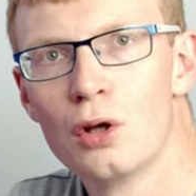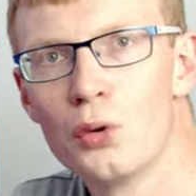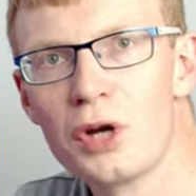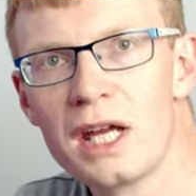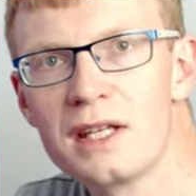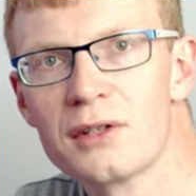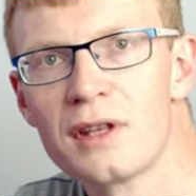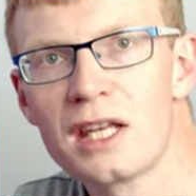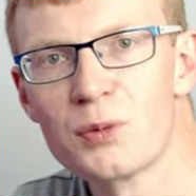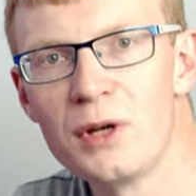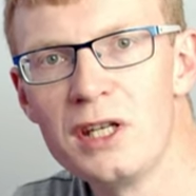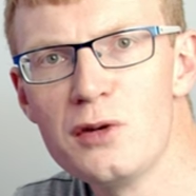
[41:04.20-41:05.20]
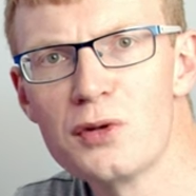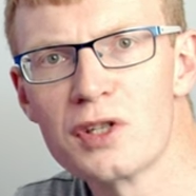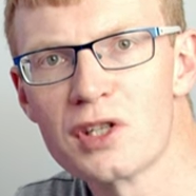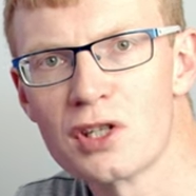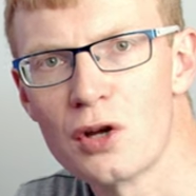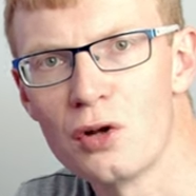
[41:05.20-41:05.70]
Okay, so that's Windows
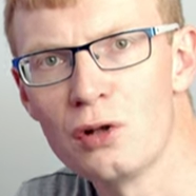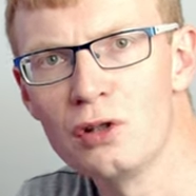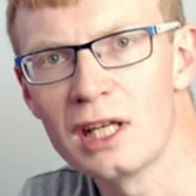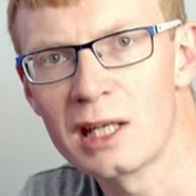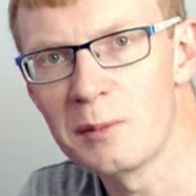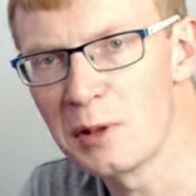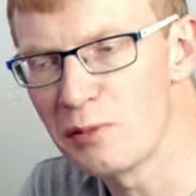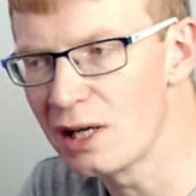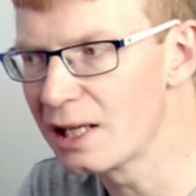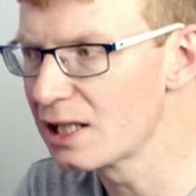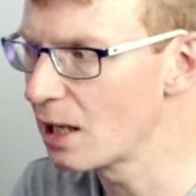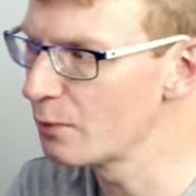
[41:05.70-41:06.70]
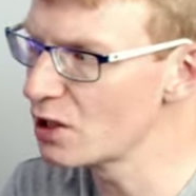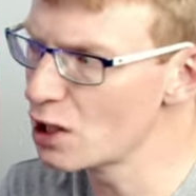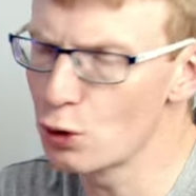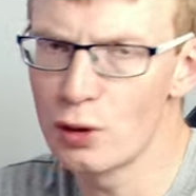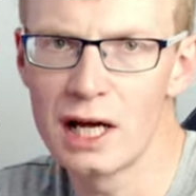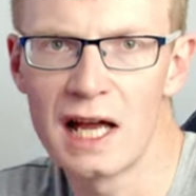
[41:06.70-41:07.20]
installed. It can be really tempting to
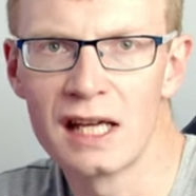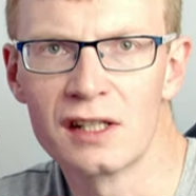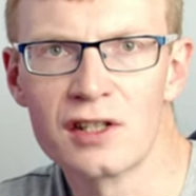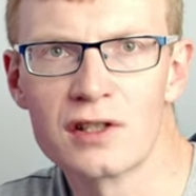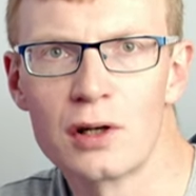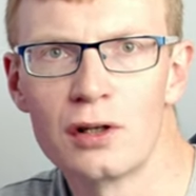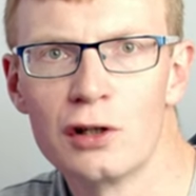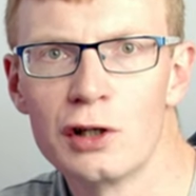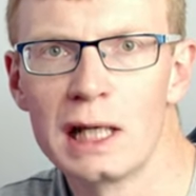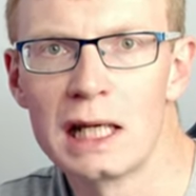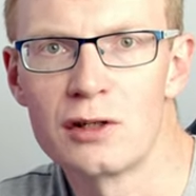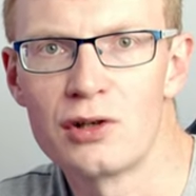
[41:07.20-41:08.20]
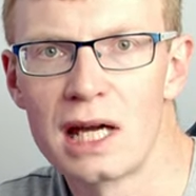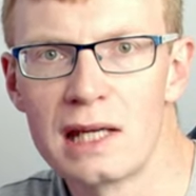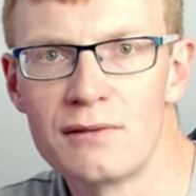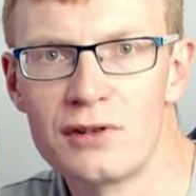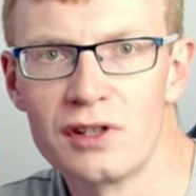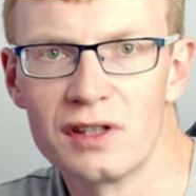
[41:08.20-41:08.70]
go ahead and start looking at
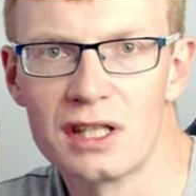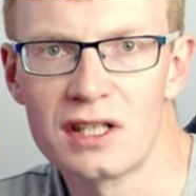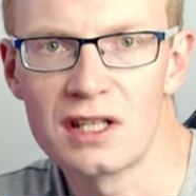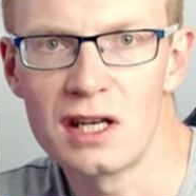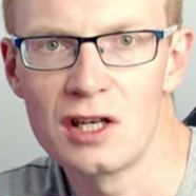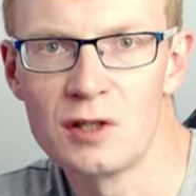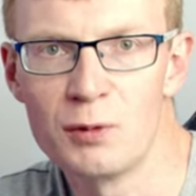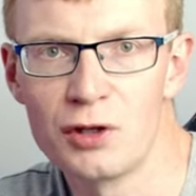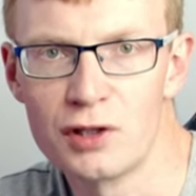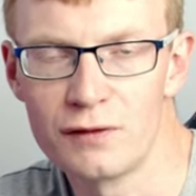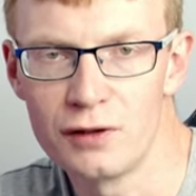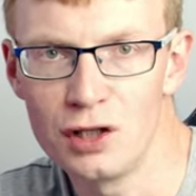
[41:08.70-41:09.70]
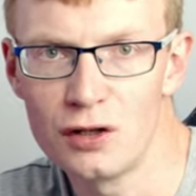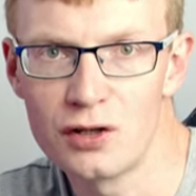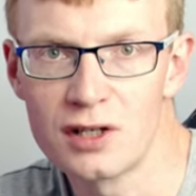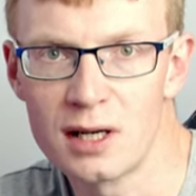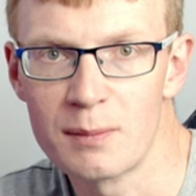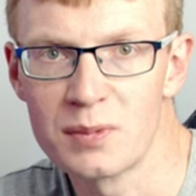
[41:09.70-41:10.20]
drivers at this stage, but there's a few other
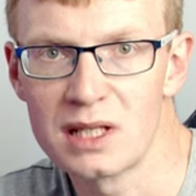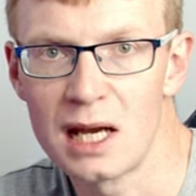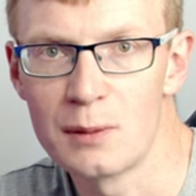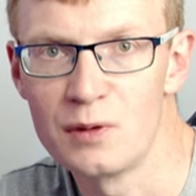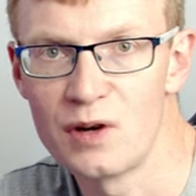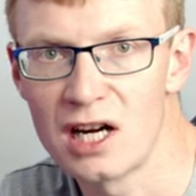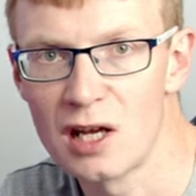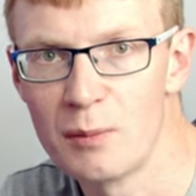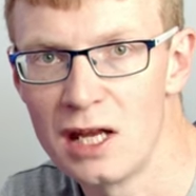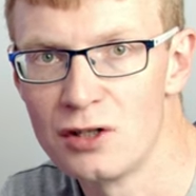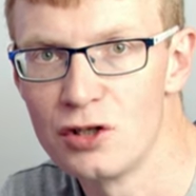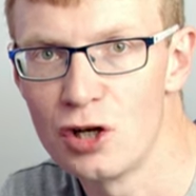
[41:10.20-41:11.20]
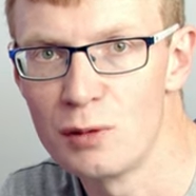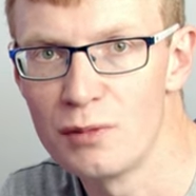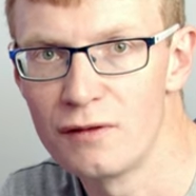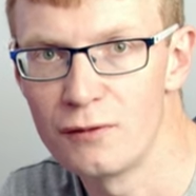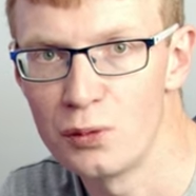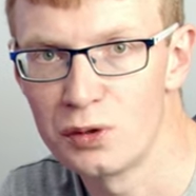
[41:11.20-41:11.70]
steps I would recommend doing
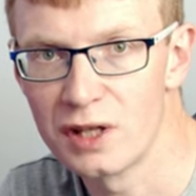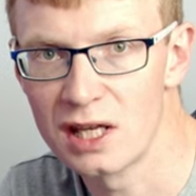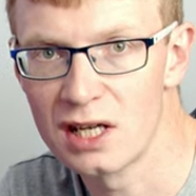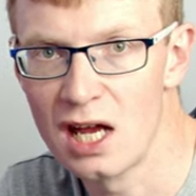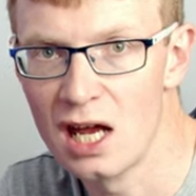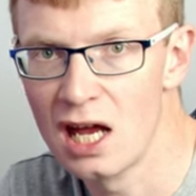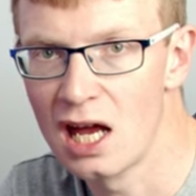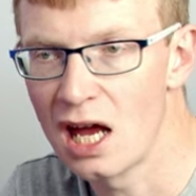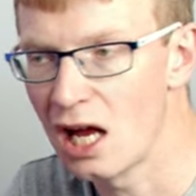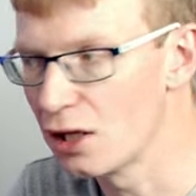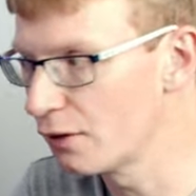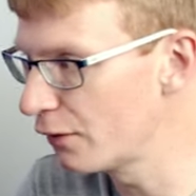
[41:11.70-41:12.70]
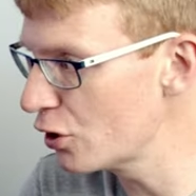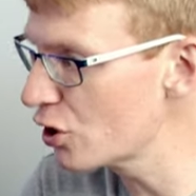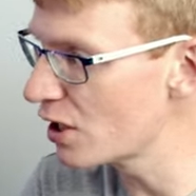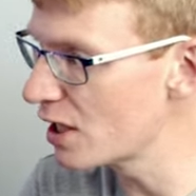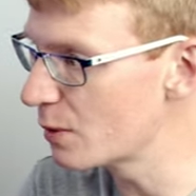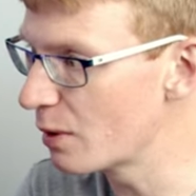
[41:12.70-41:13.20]
before that. And the
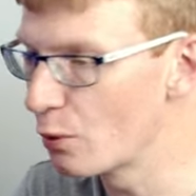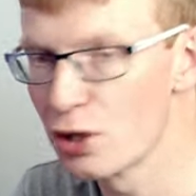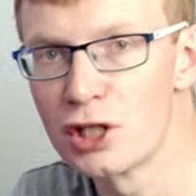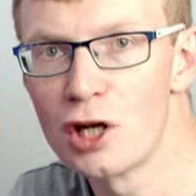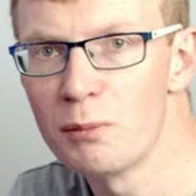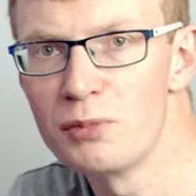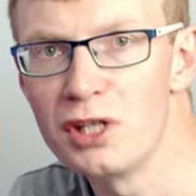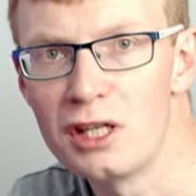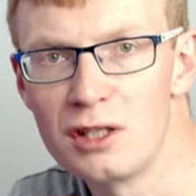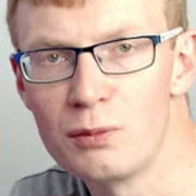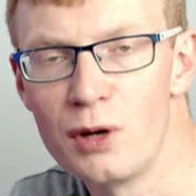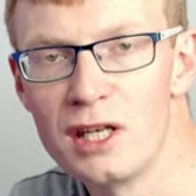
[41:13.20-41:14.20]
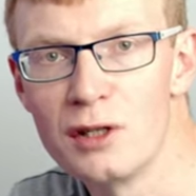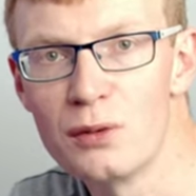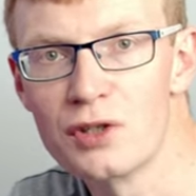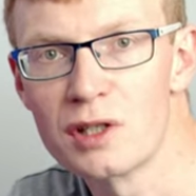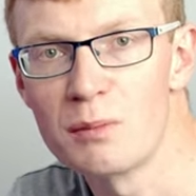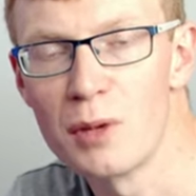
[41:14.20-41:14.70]
first is we want to update
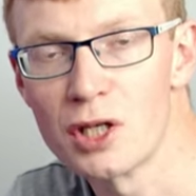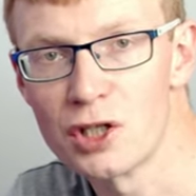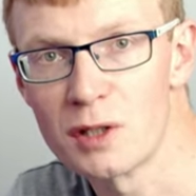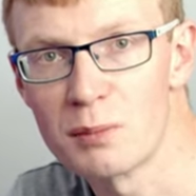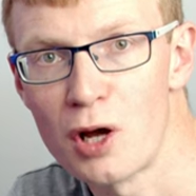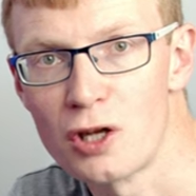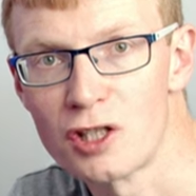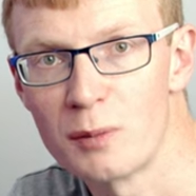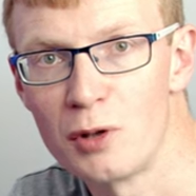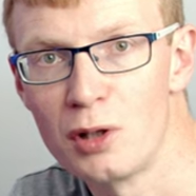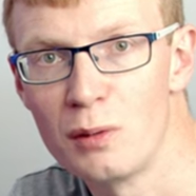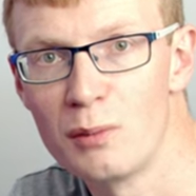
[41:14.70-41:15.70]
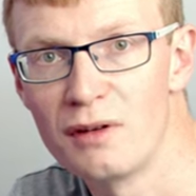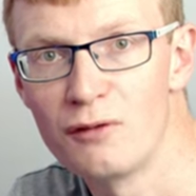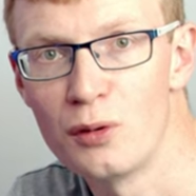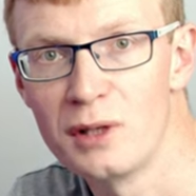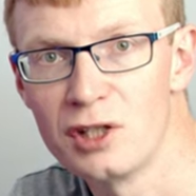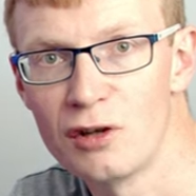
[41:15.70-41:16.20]
Windows as much as possible
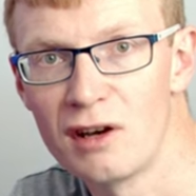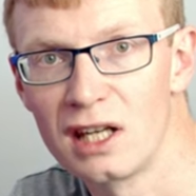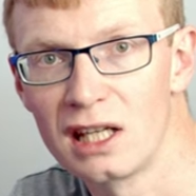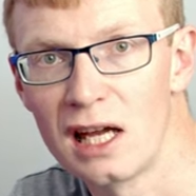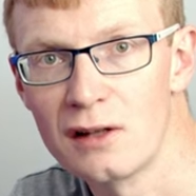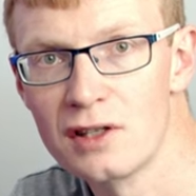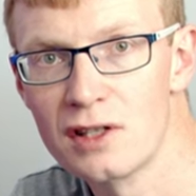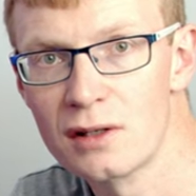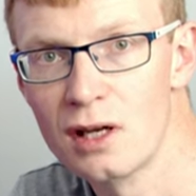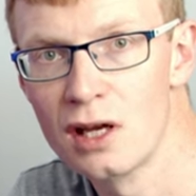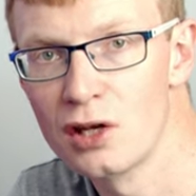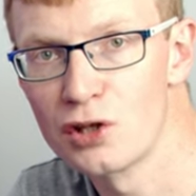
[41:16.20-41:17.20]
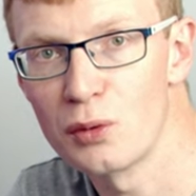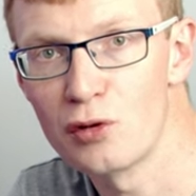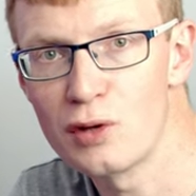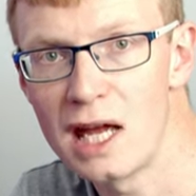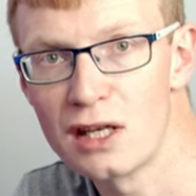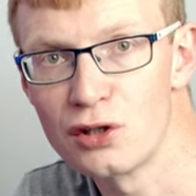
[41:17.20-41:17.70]
before we do anything else. So we'll
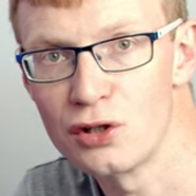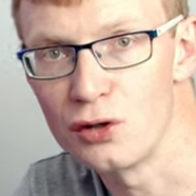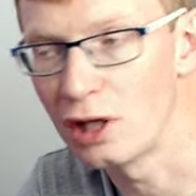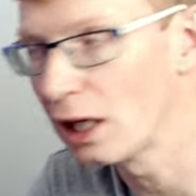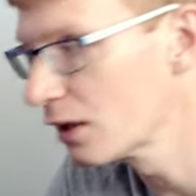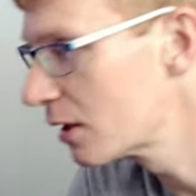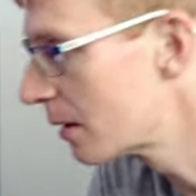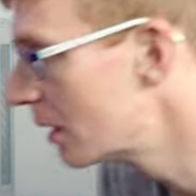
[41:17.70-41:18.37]
go ahead and do that.